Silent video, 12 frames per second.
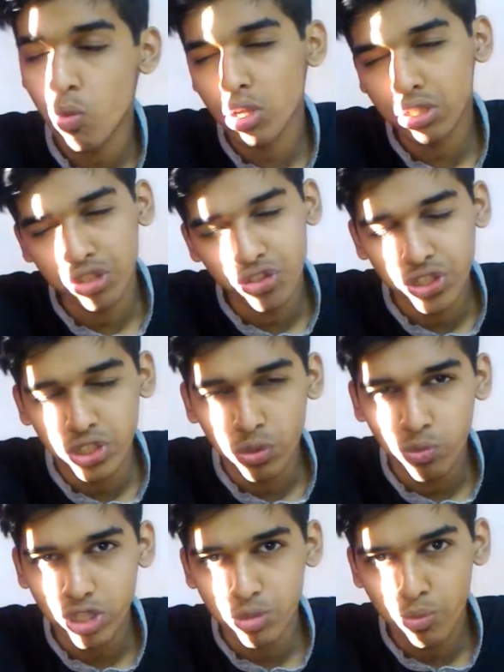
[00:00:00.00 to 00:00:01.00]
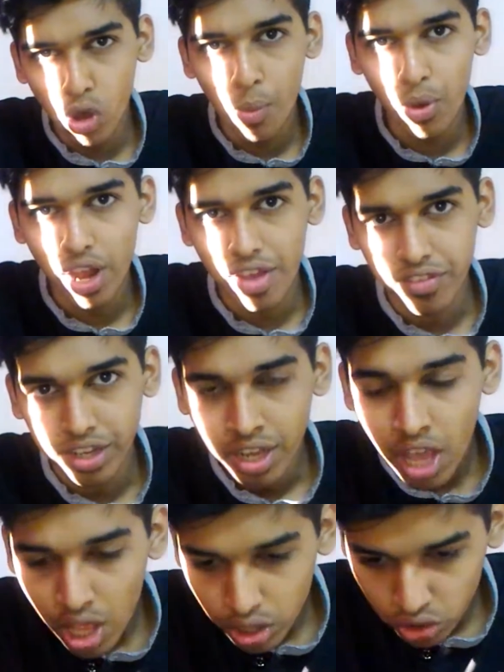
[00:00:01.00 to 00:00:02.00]
What a season West Brom are having.
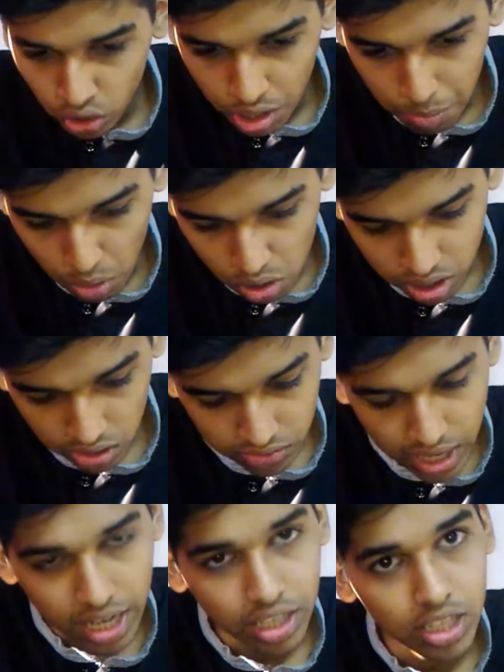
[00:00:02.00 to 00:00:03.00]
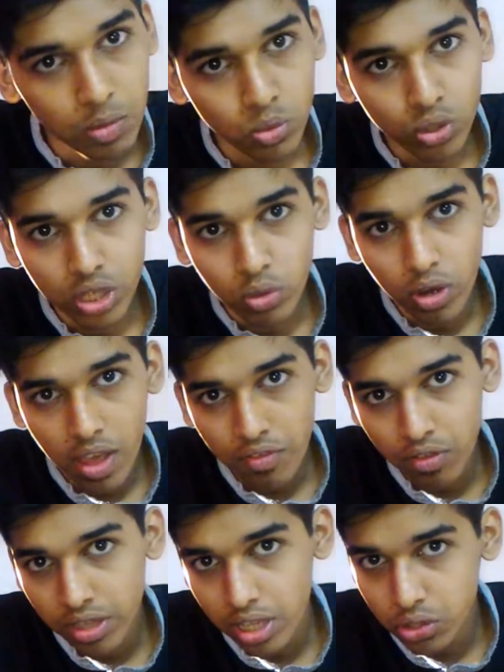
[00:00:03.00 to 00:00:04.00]
Tony Pulis has taken them to a new
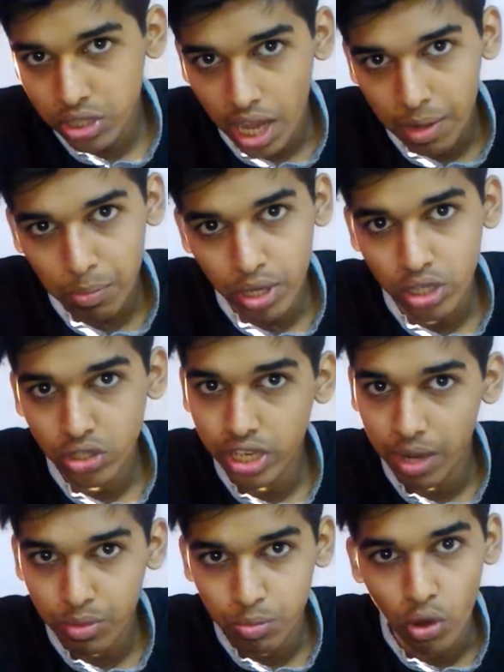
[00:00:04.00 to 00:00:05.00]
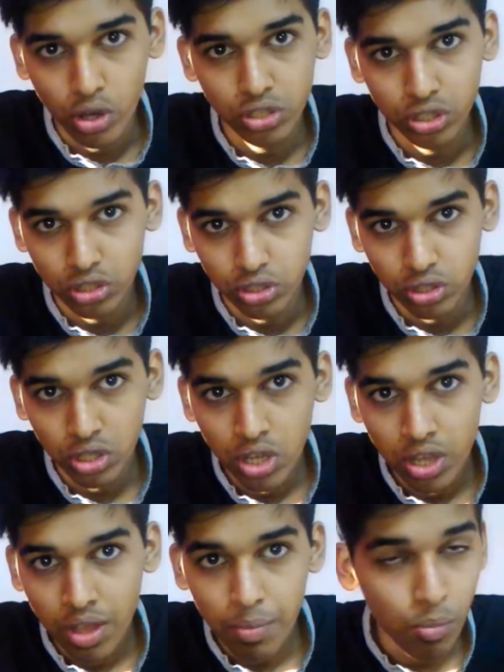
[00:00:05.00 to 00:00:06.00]
level. they signed players. James Morrison
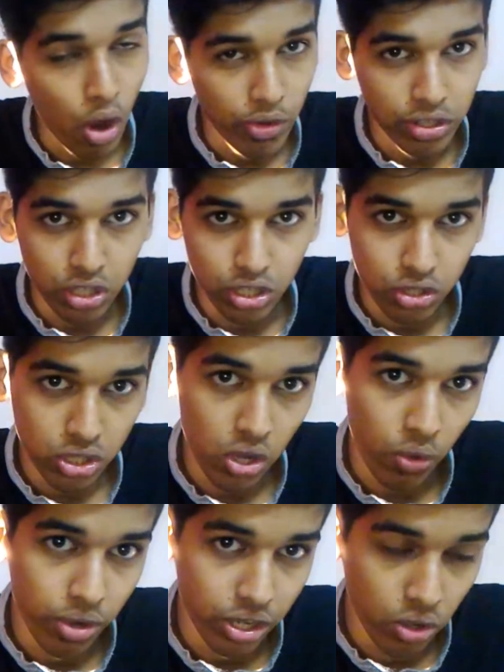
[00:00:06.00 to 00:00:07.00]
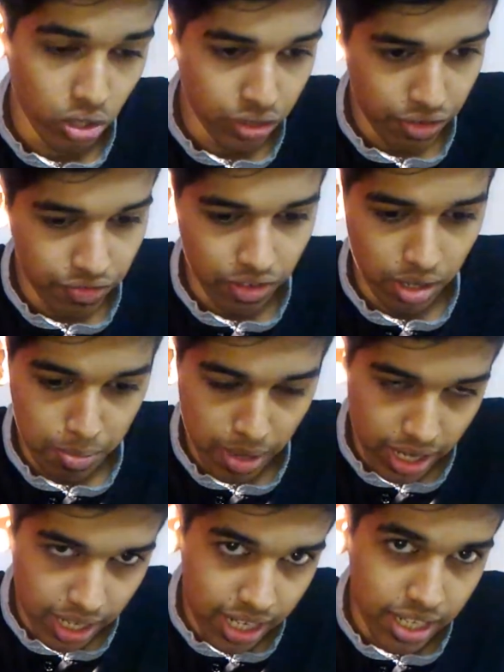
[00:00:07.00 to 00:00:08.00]
is, Morrison is scoring goals for fun.
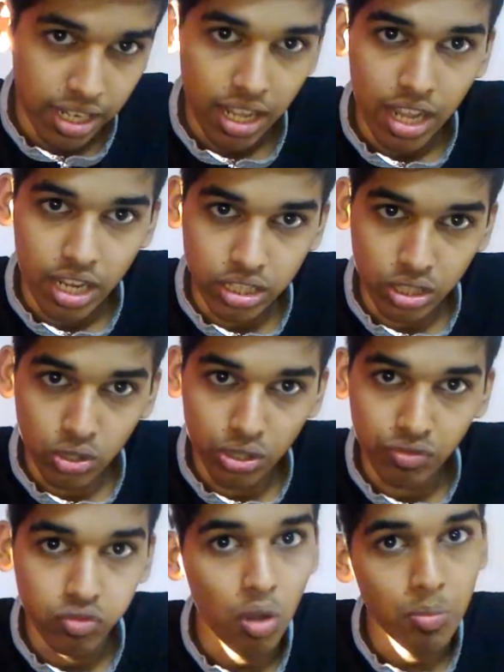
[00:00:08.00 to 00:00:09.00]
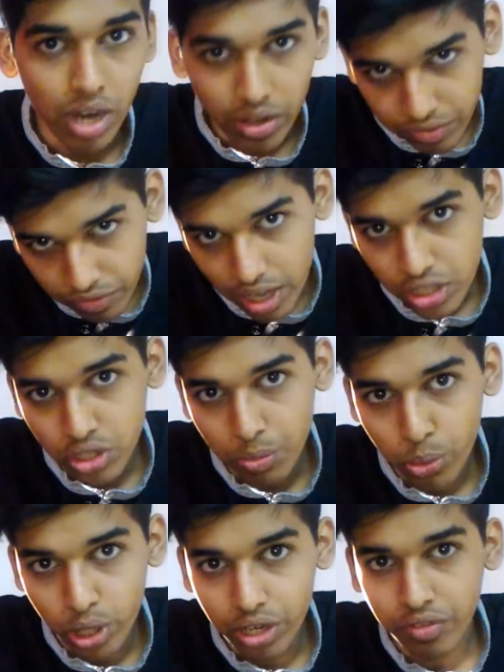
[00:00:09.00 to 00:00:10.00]
McClean is in good form. Darren Fletcher
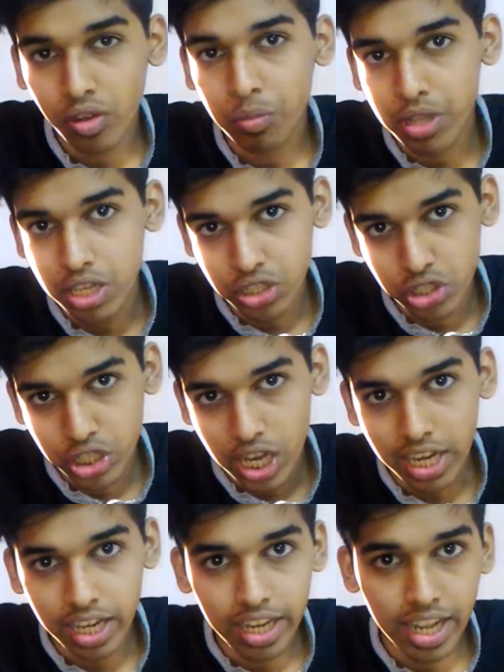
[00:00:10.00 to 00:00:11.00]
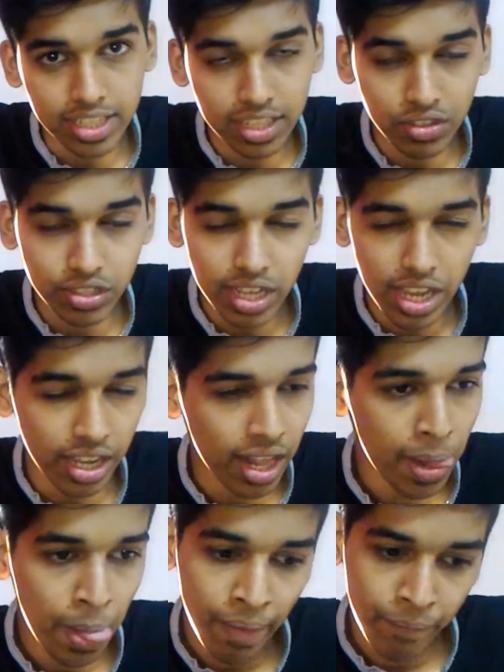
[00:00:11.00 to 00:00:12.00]
brilliant from Nacer Chadli and they're
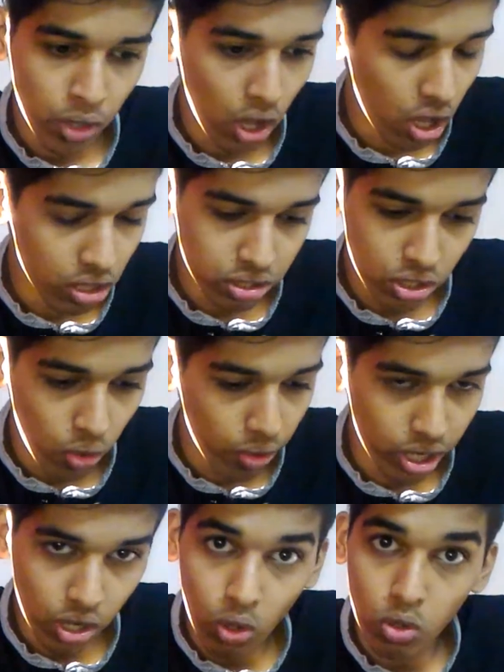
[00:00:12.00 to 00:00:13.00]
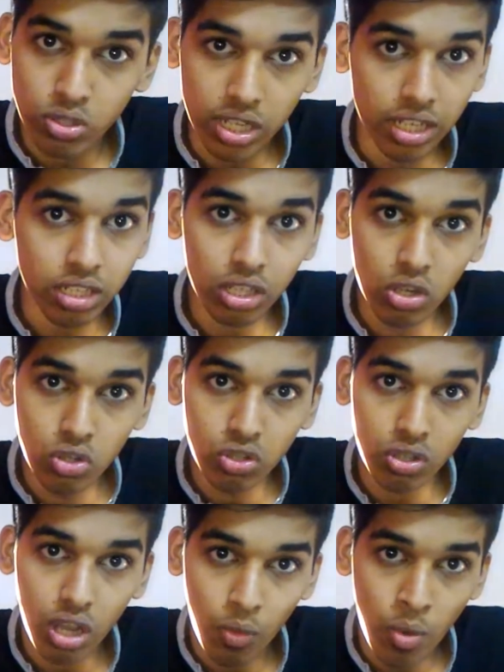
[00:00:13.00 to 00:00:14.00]
saying all scoring goals and it looks
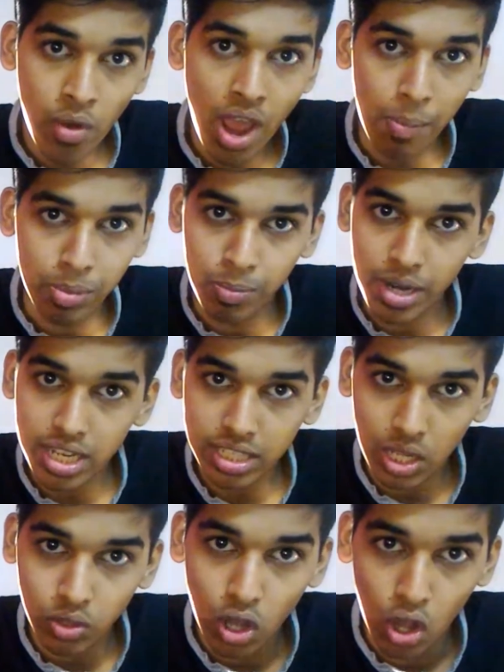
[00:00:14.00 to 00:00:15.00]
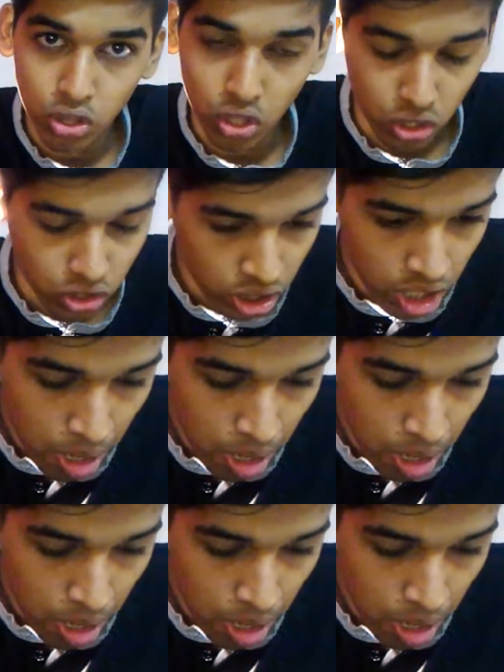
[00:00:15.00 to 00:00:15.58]
a very happy place now, the Hawthorns.